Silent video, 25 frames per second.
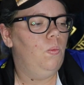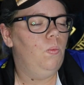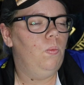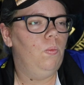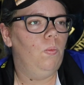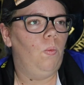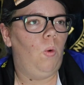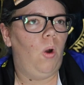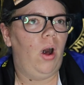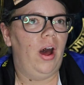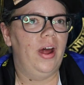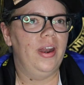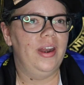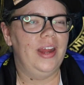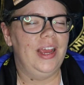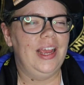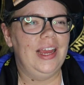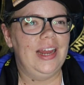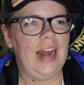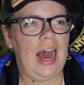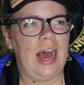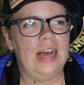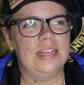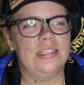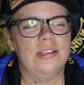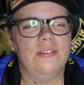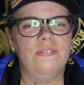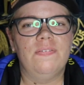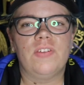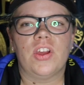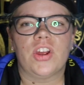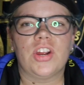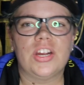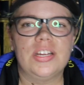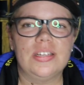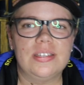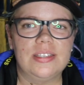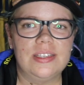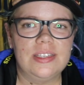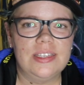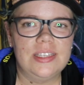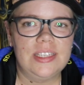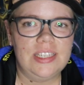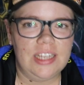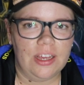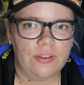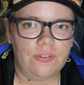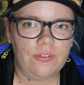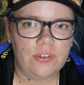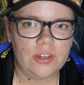one, it has a very
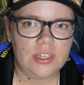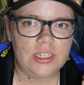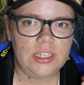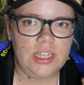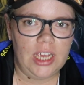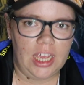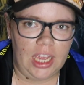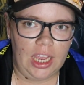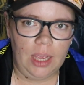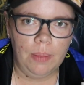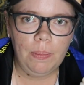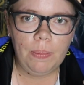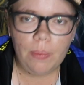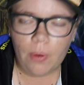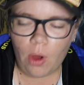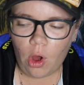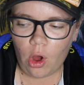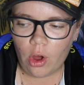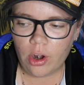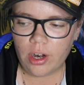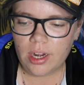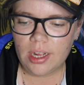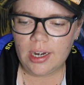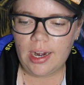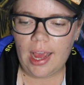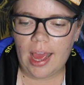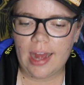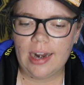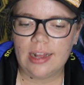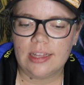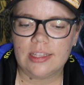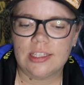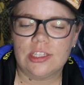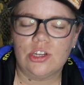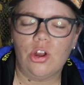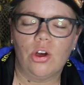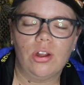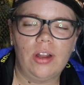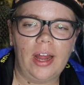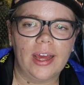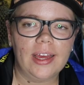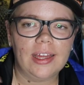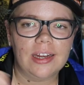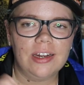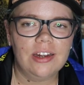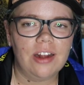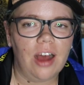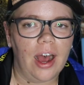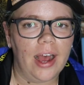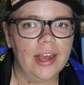stiff tip on it and it's not like
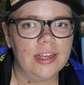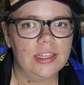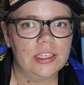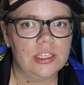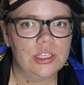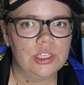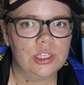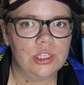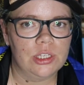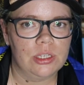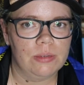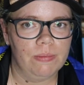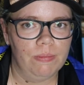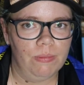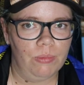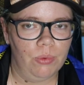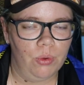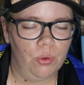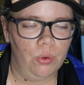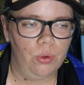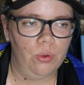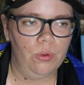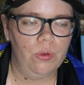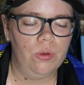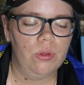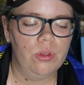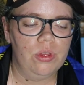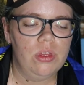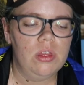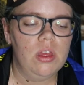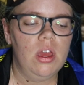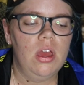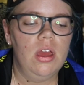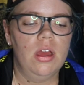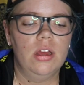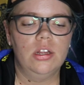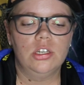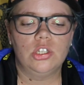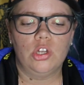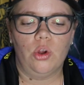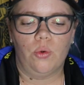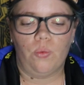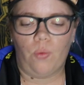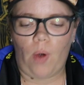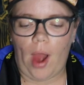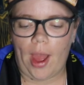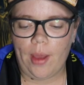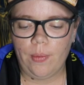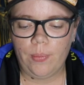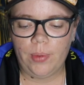nice smooth to
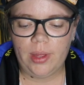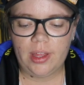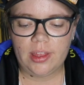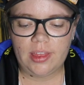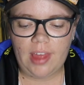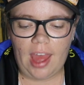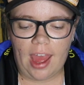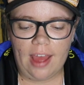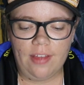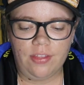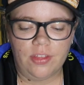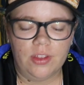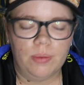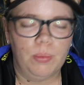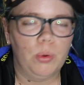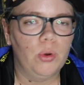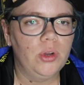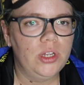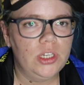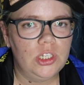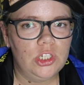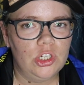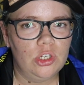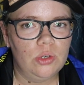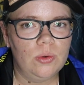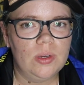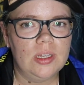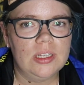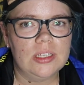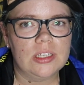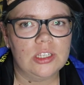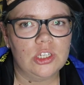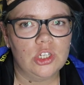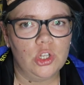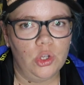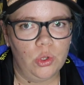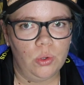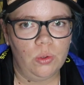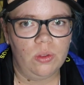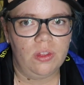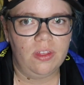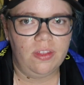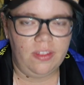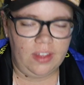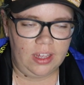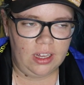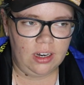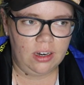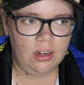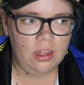write with, and the 0.2 is too
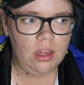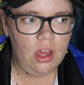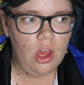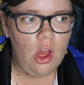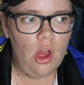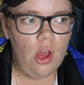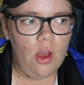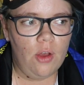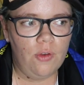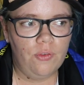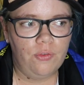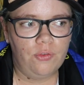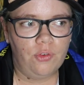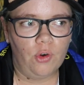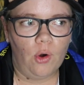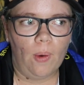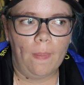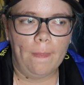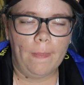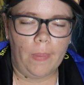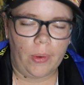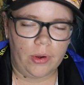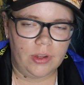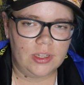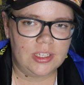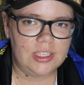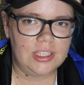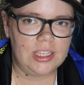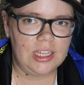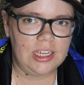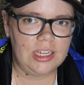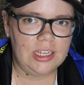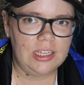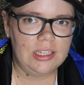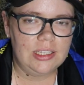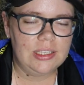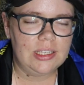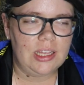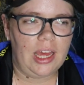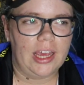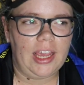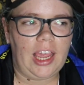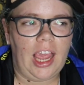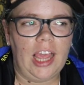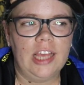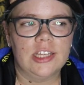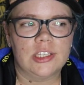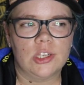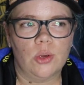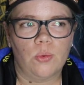thin for most things. Like,
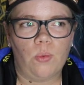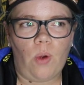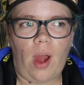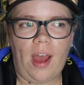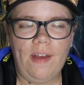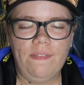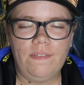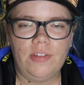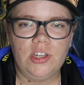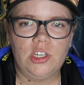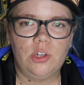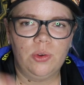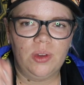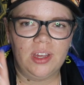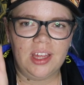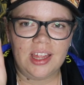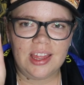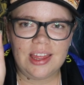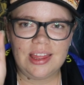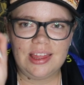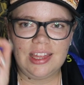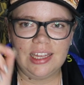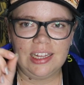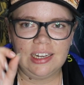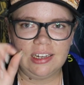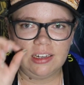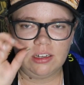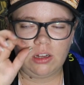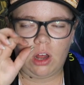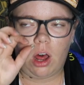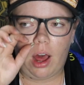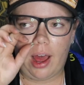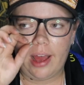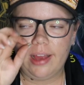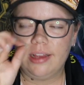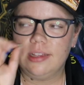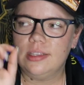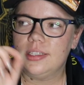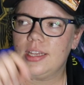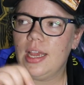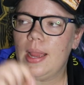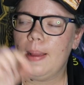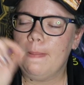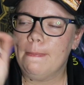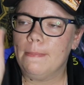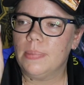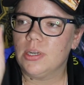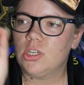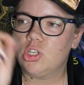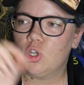it's alright for doing thin lines
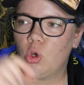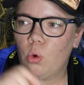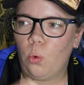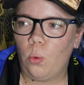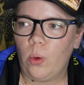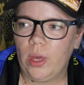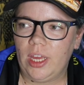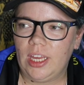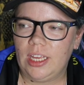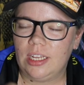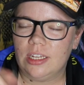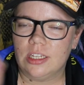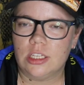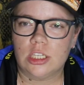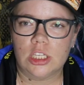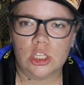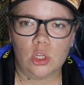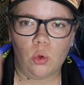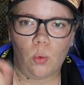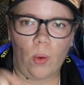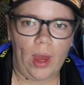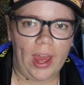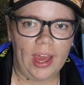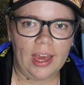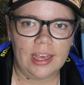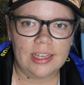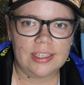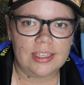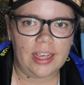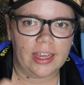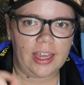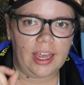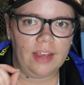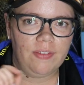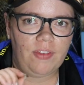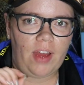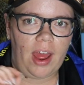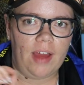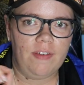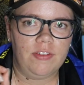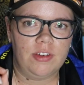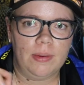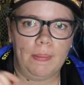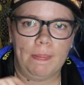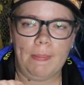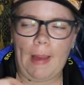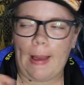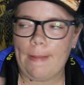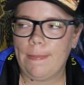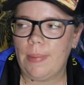in between squares, like if I have to
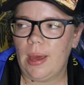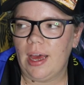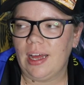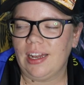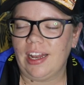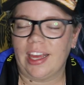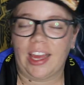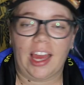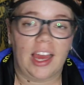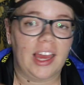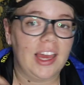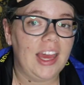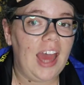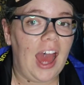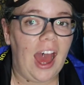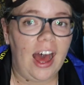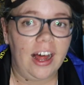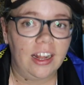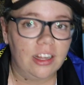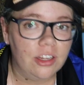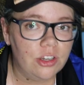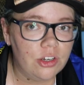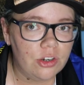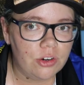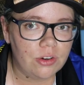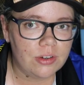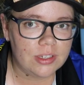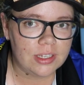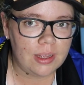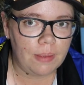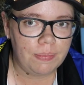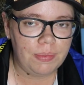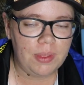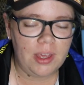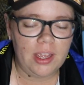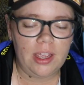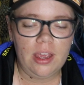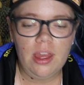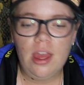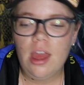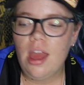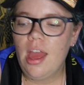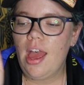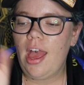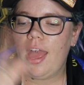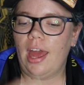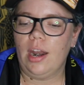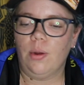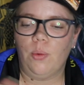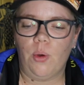map out like a calendar or something
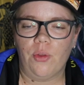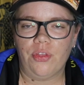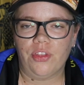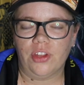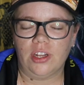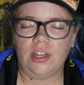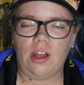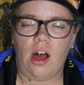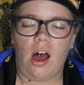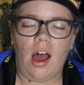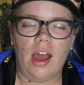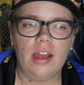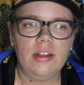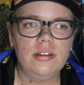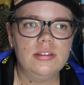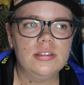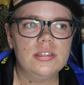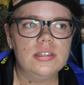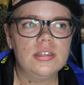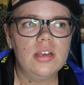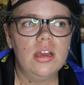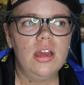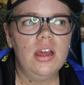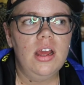and I want the lines,